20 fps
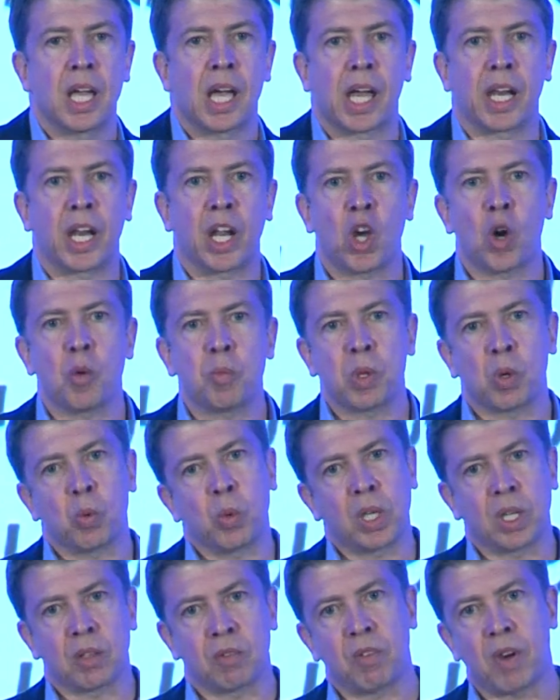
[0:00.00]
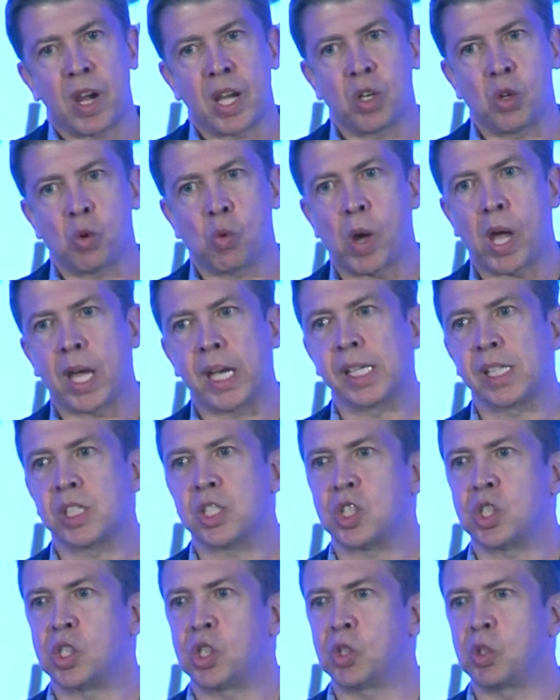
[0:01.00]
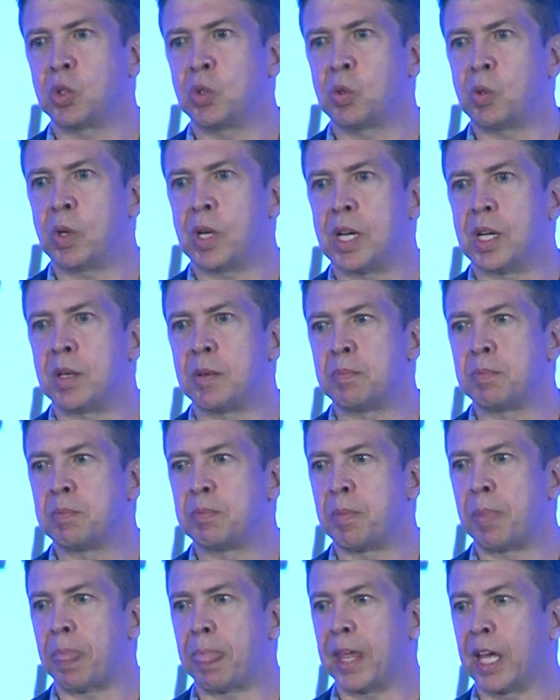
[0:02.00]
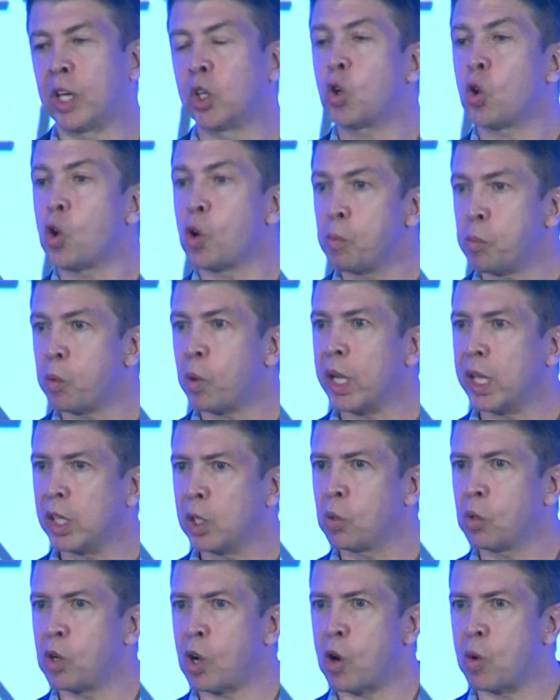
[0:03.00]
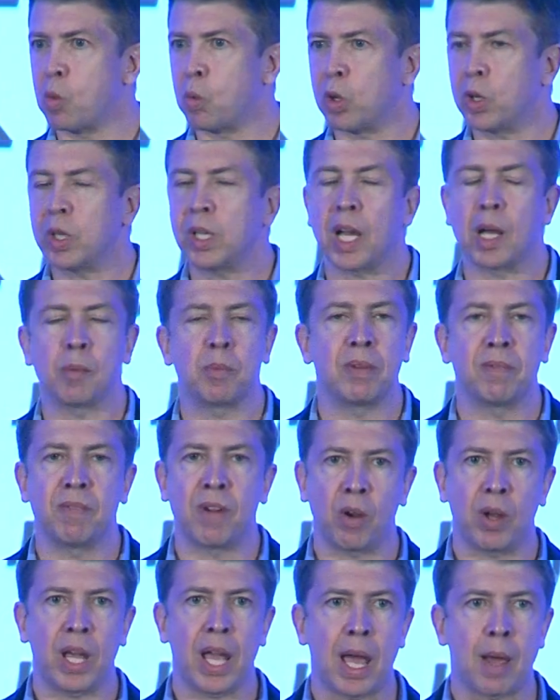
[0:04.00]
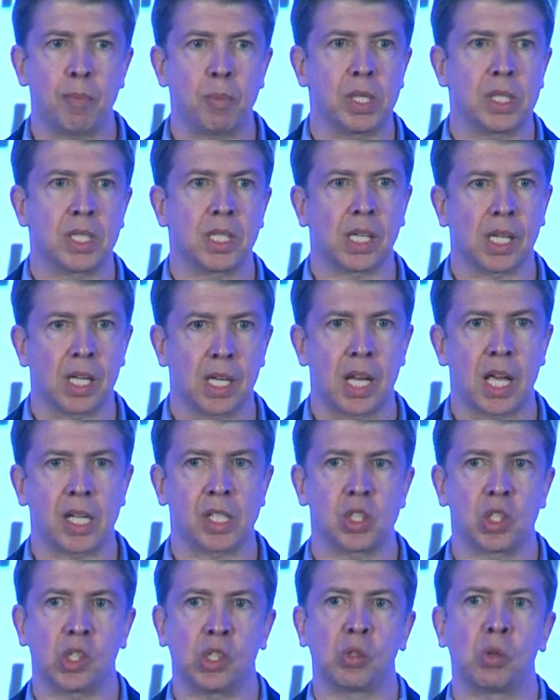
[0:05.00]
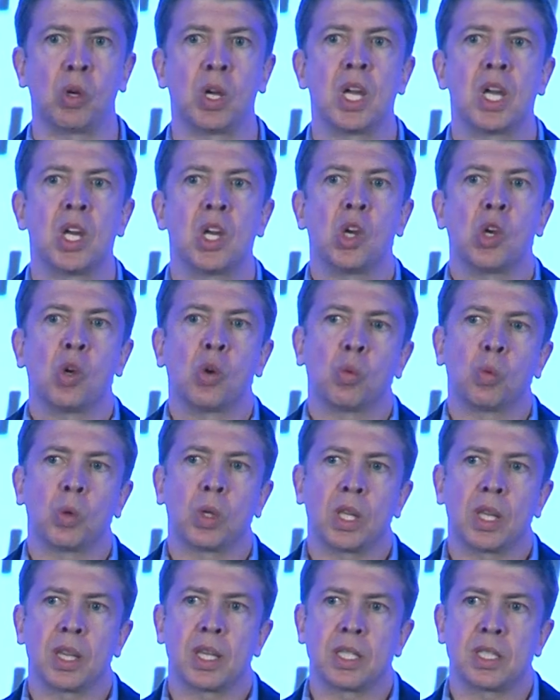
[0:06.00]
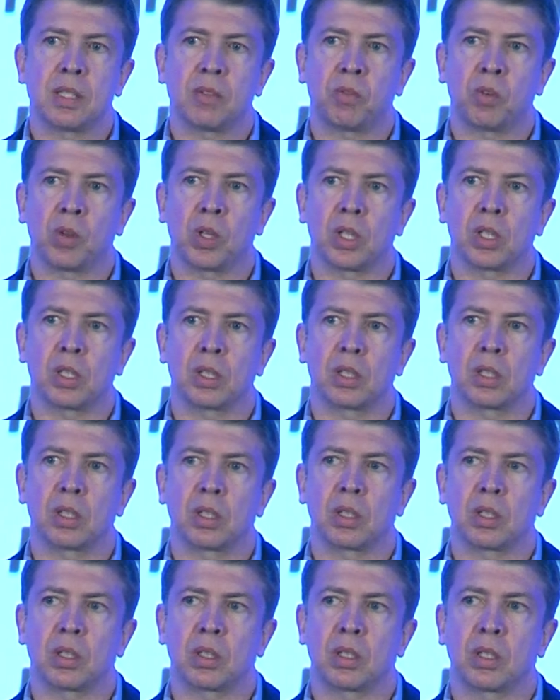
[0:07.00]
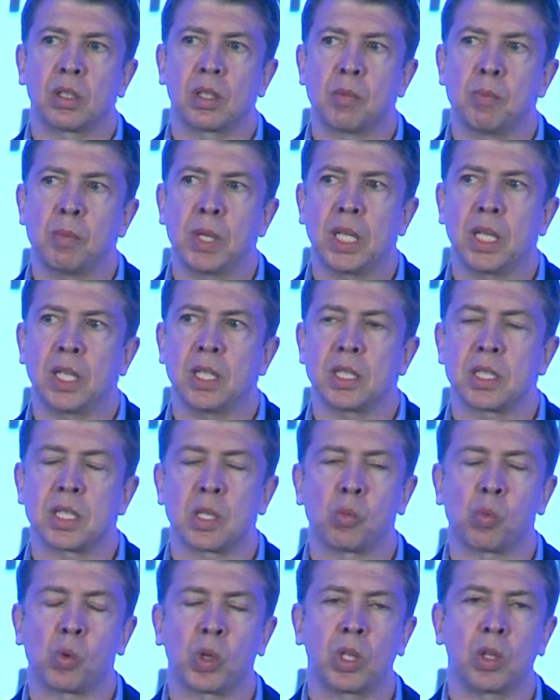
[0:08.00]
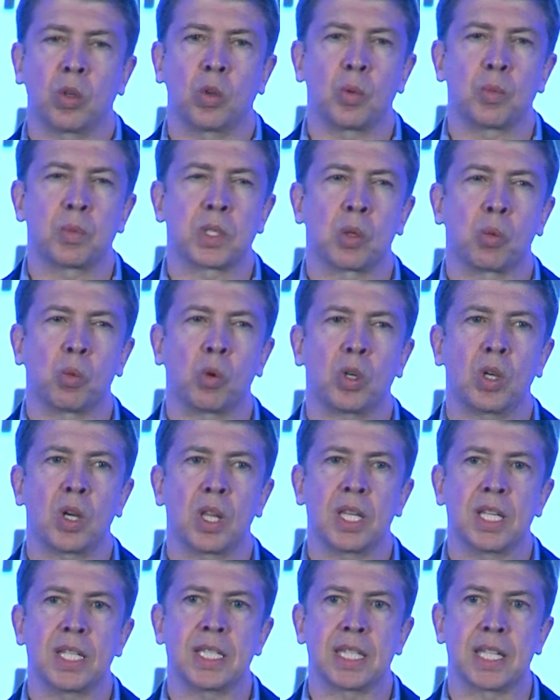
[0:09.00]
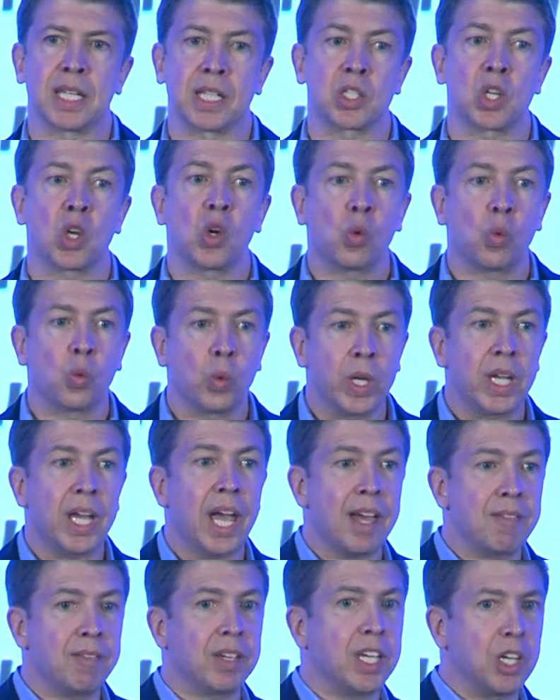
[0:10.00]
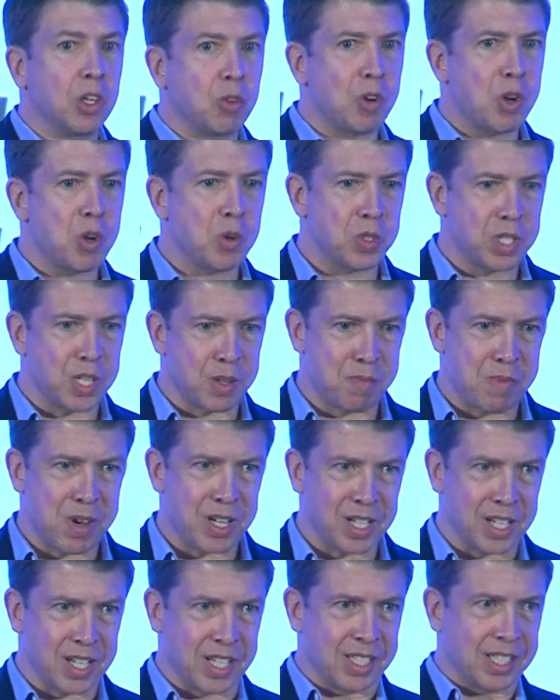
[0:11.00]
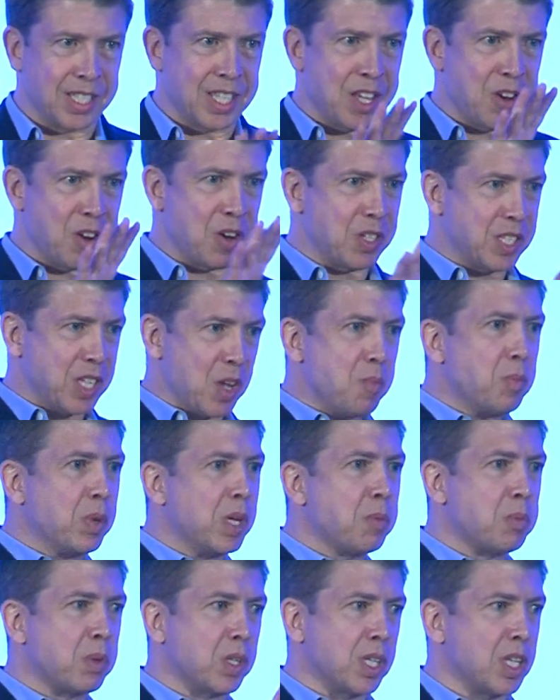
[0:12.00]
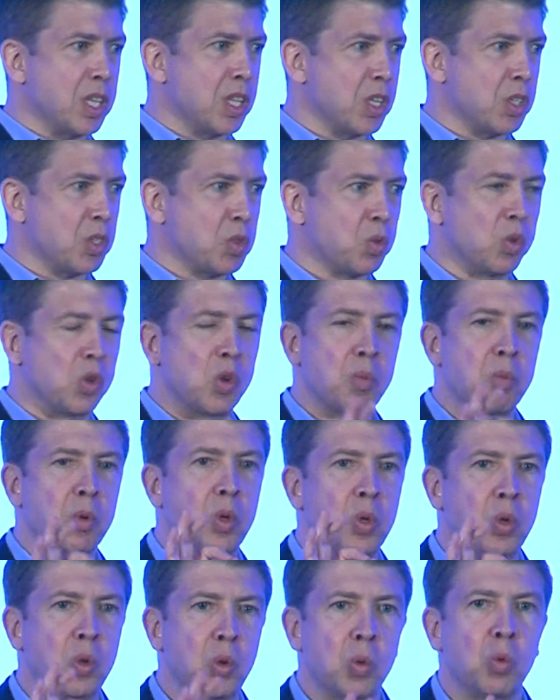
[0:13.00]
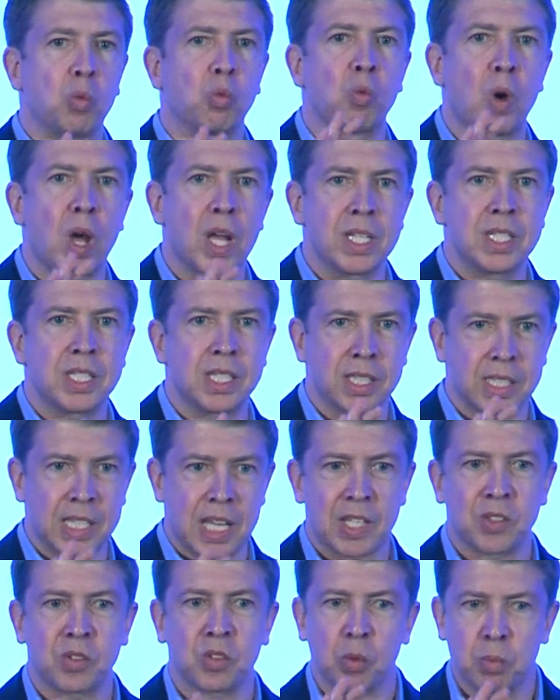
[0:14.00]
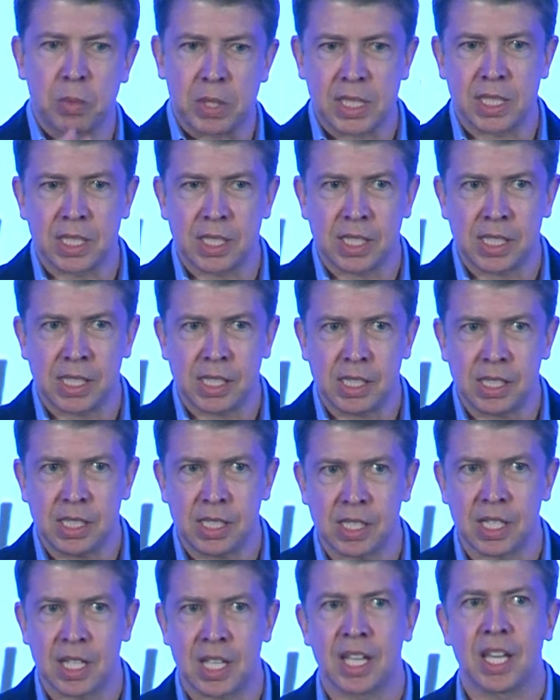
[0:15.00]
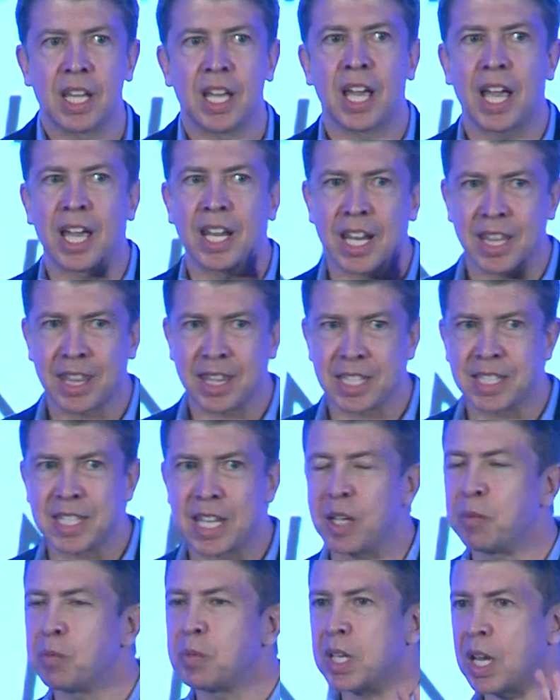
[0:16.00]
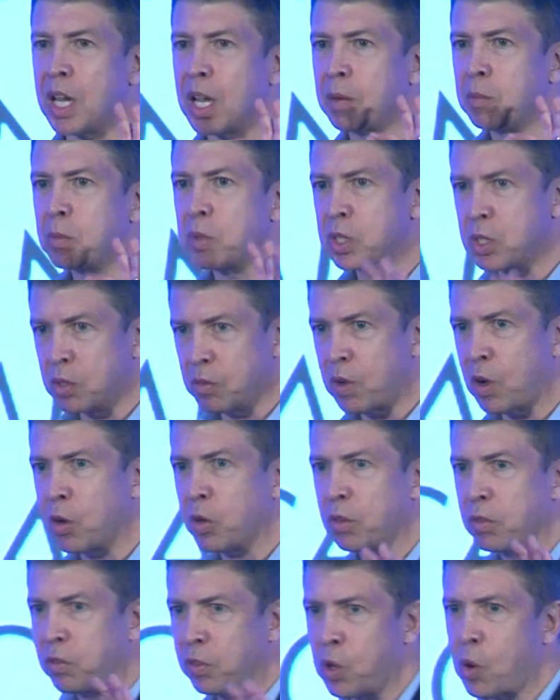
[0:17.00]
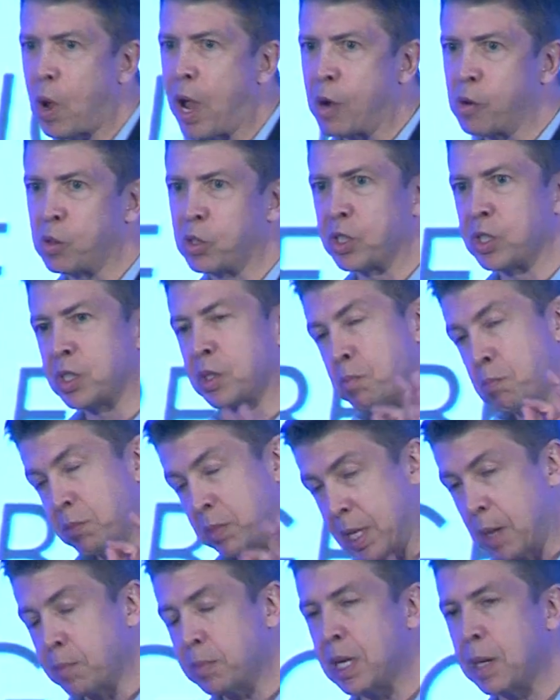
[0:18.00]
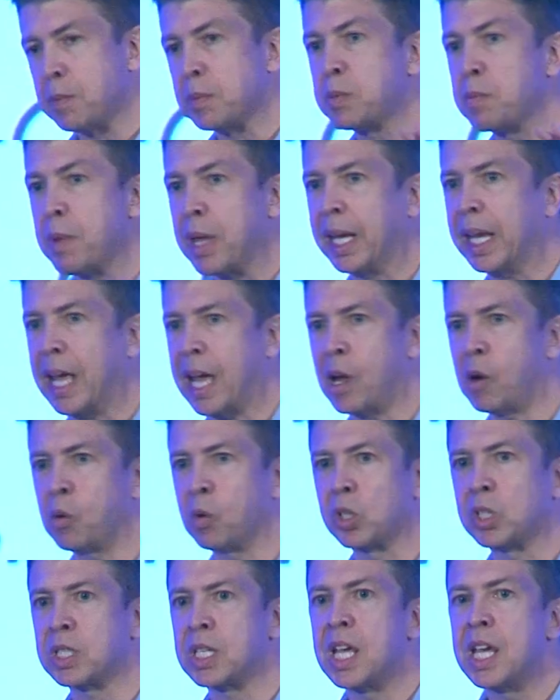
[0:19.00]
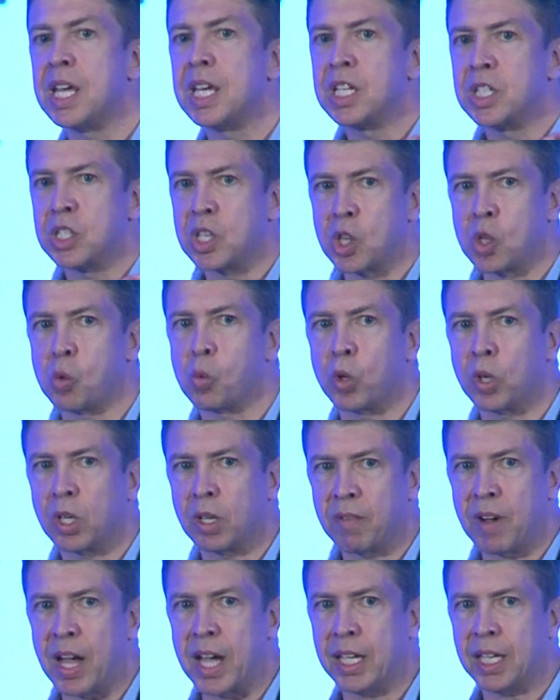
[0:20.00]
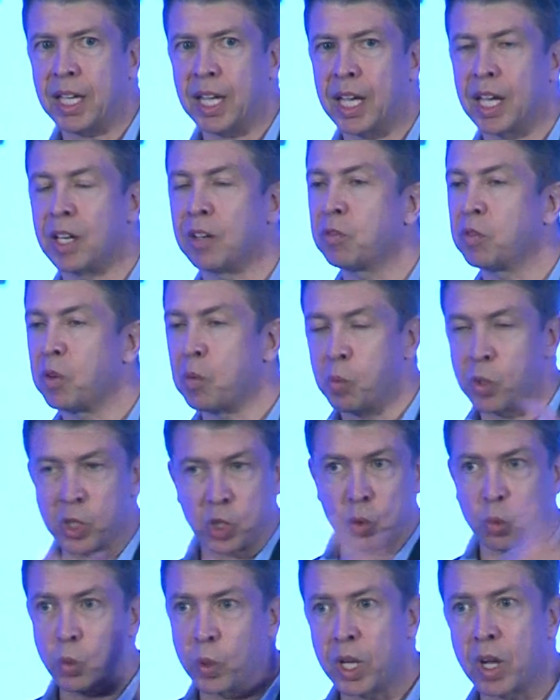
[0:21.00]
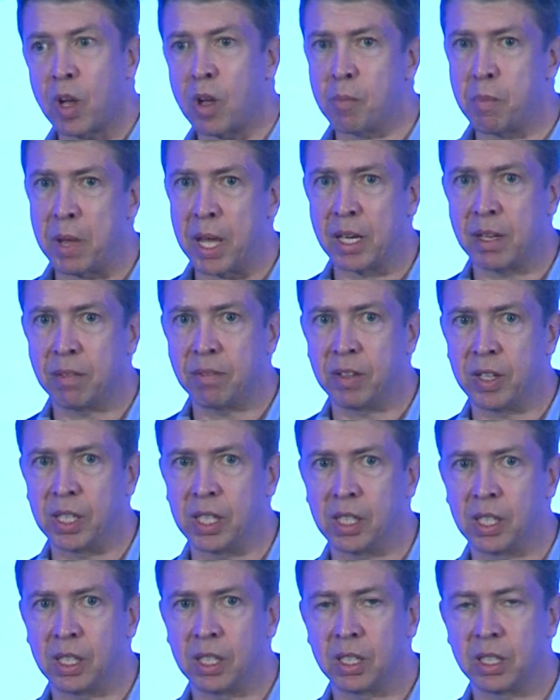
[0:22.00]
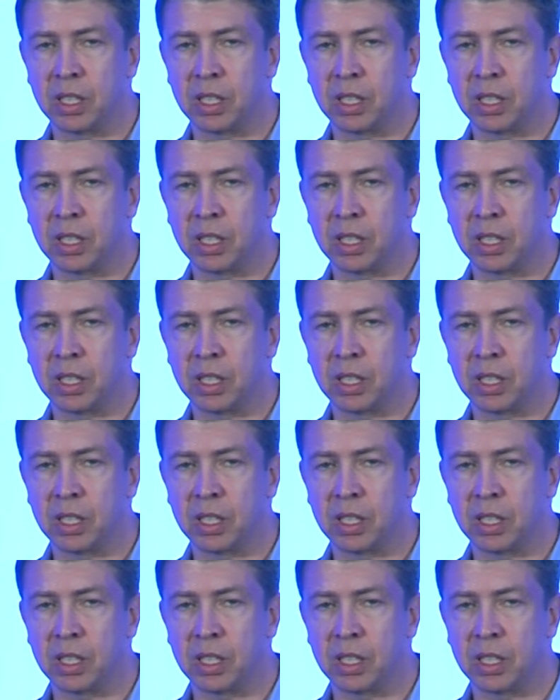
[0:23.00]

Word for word: and I hope that we can find a way to incorporate you in our work. I'll be very happy to connect you with the different committees and working groups that work on these things. We have heroes among us. There are some people in this room who run successful businesses and at the same time devote a few hours, sometimes many hours, to the work of ICANN, from which we all benefit.